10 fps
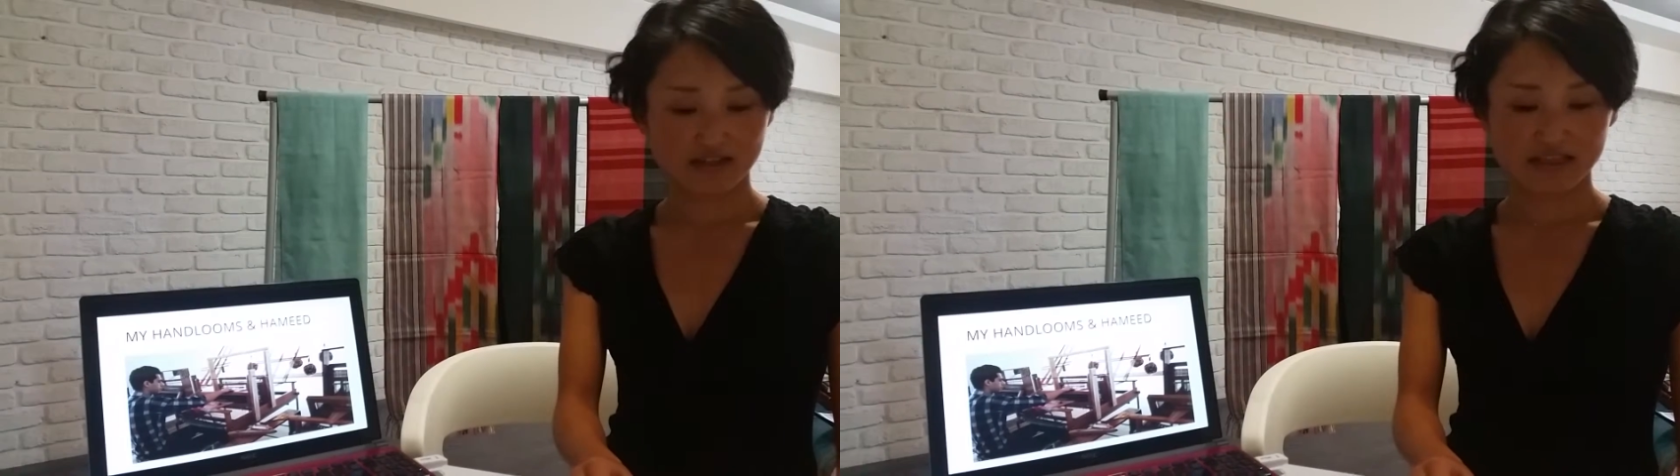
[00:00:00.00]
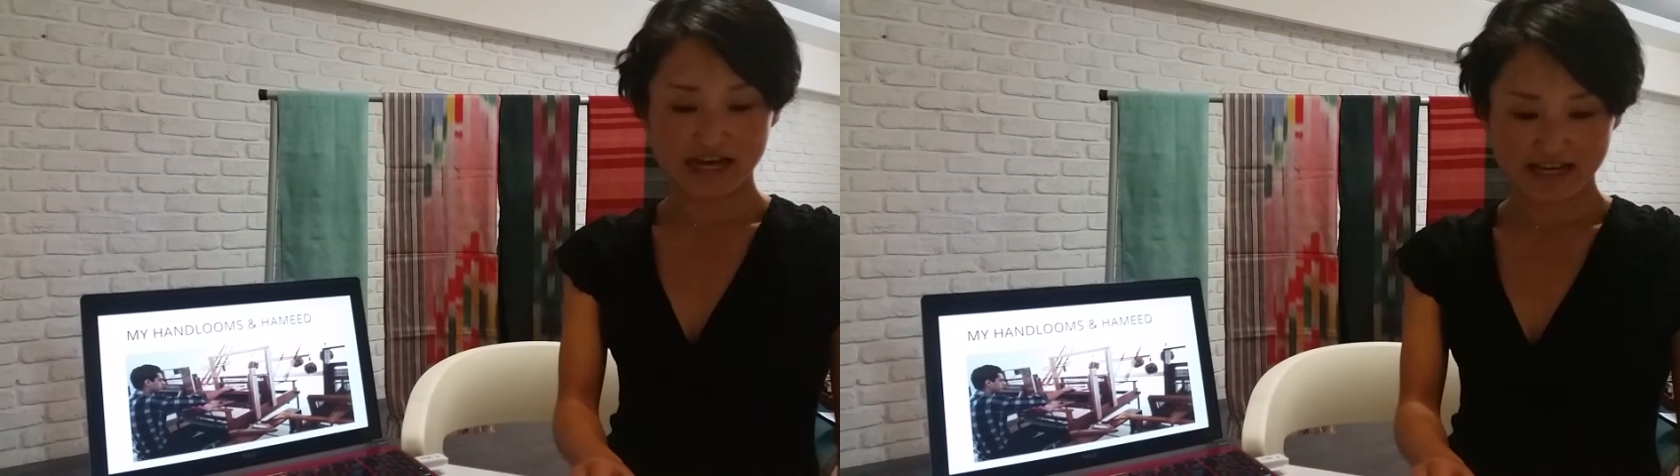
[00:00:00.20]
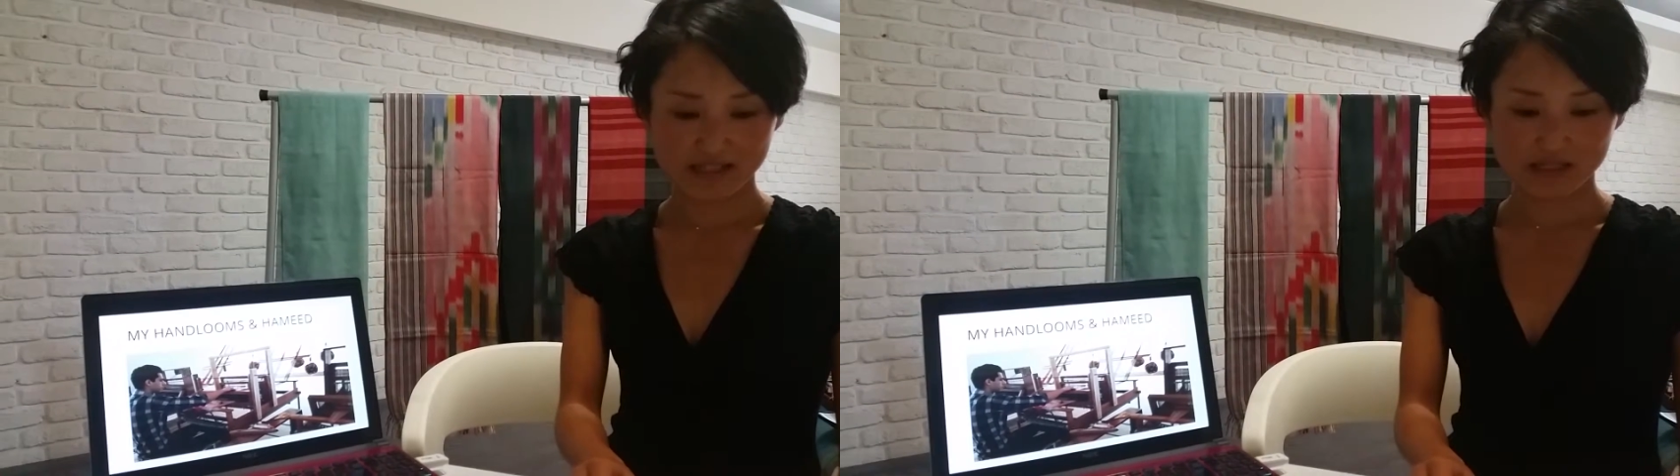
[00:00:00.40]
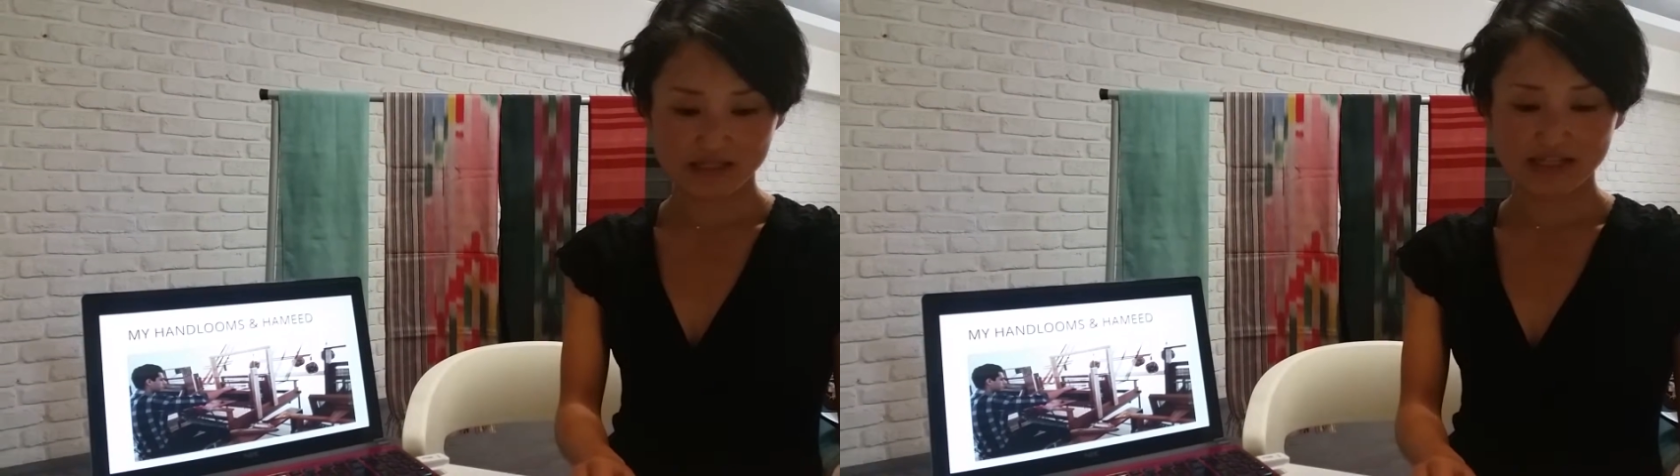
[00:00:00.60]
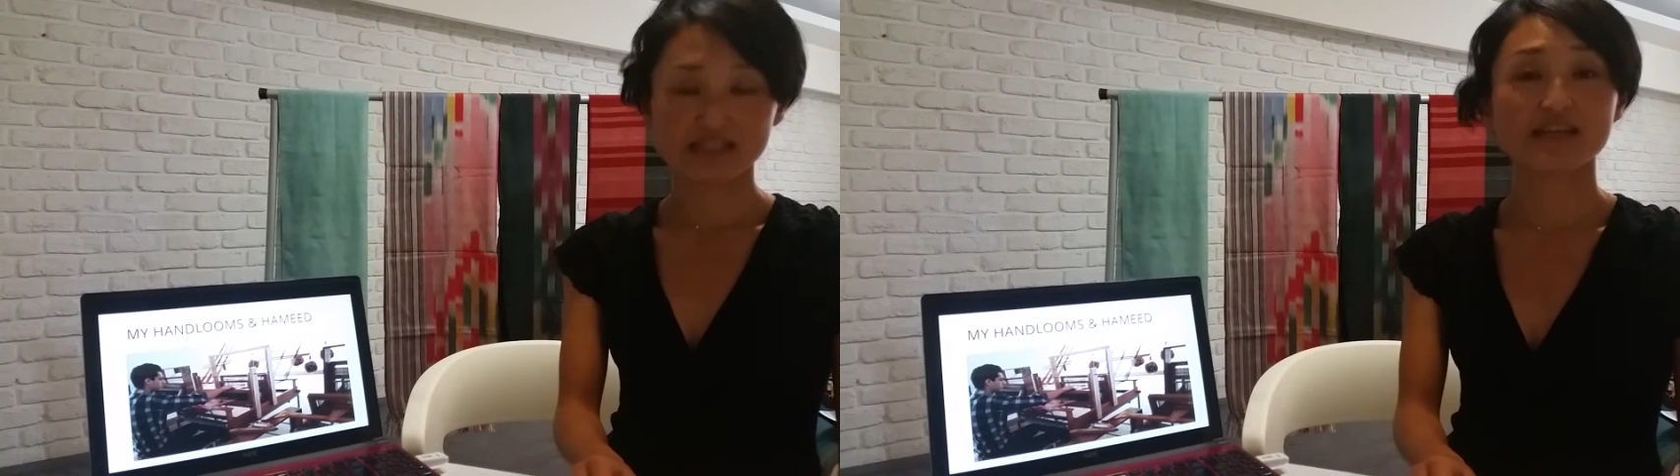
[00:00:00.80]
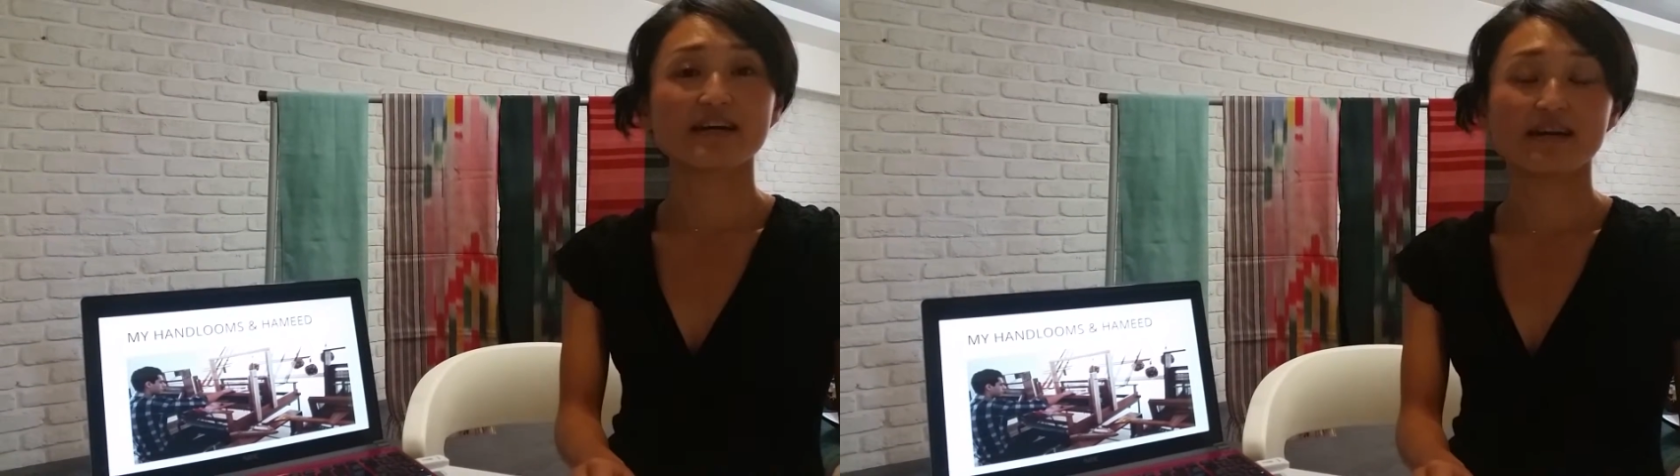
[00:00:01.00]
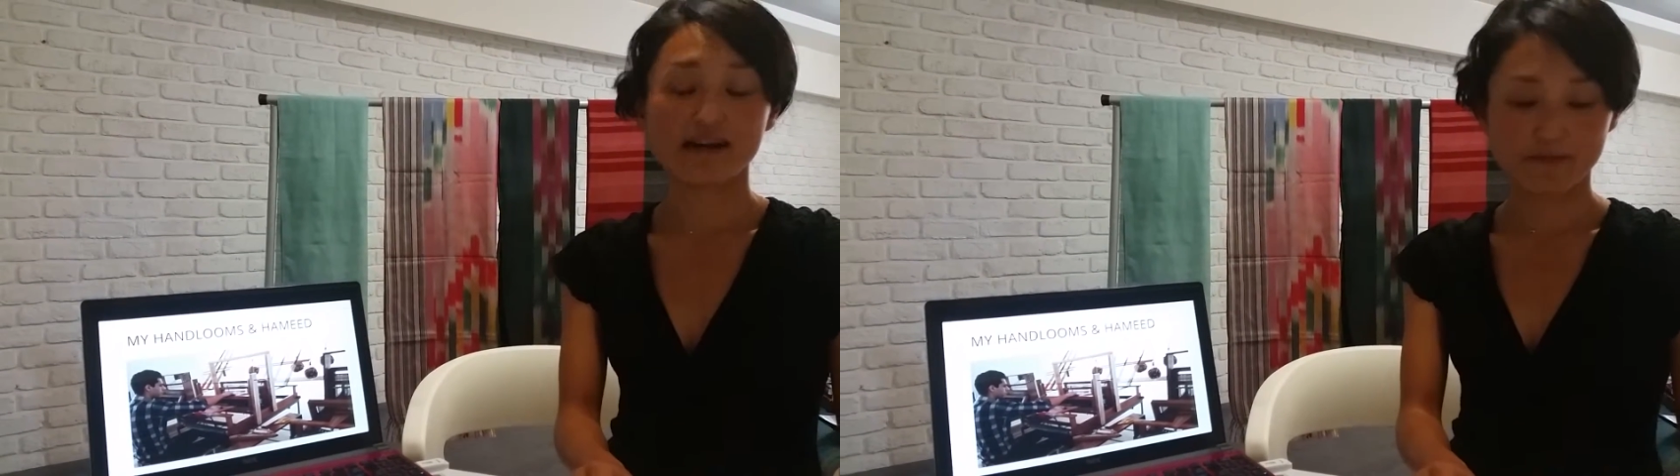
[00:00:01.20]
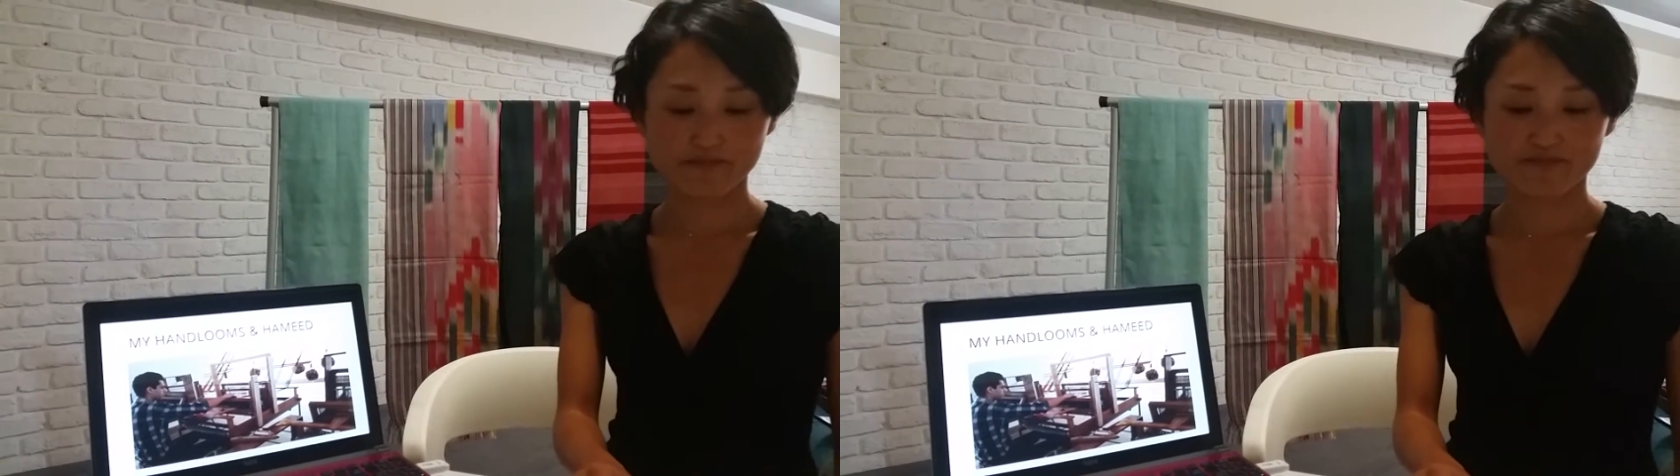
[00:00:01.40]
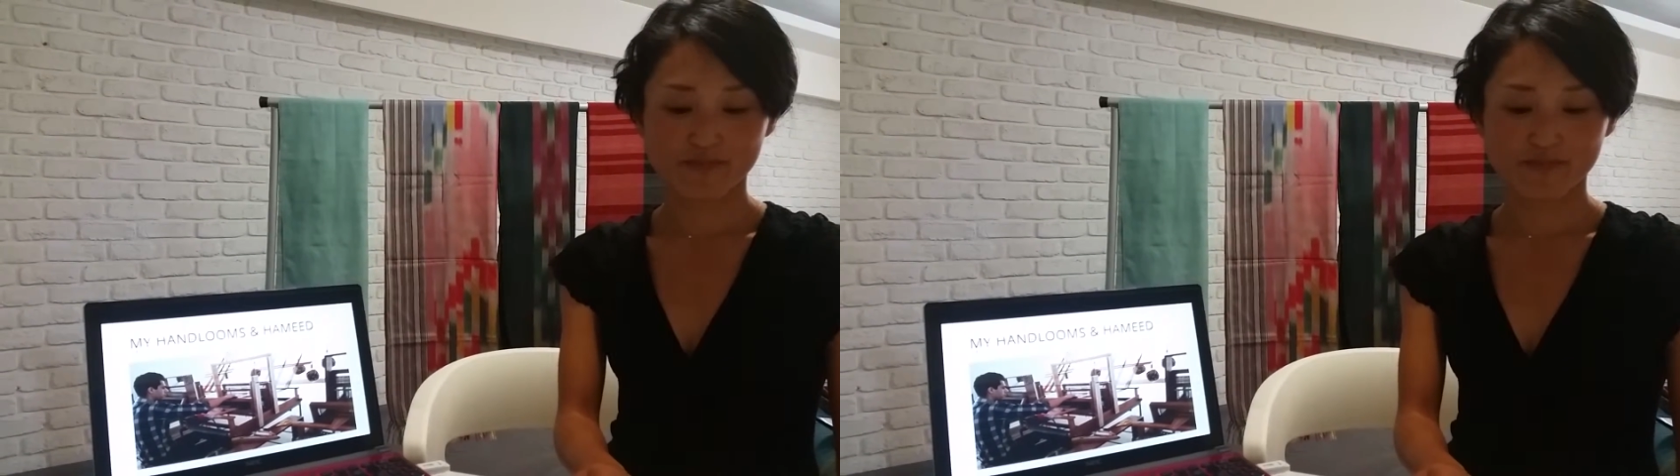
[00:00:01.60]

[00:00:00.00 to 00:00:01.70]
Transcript: class in Tehran.